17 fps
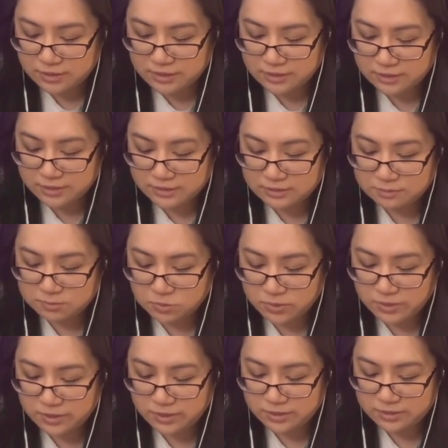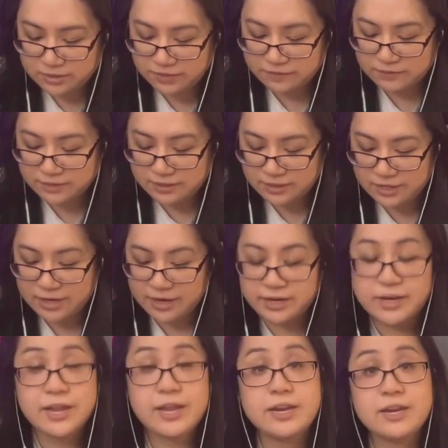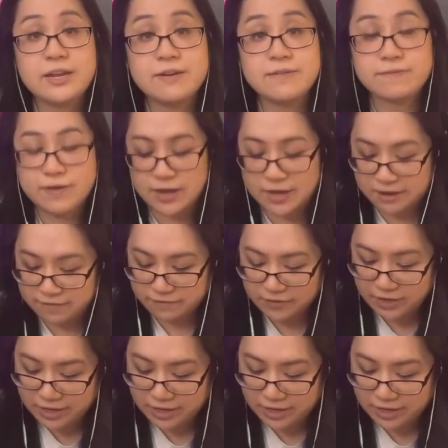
is 0.79885,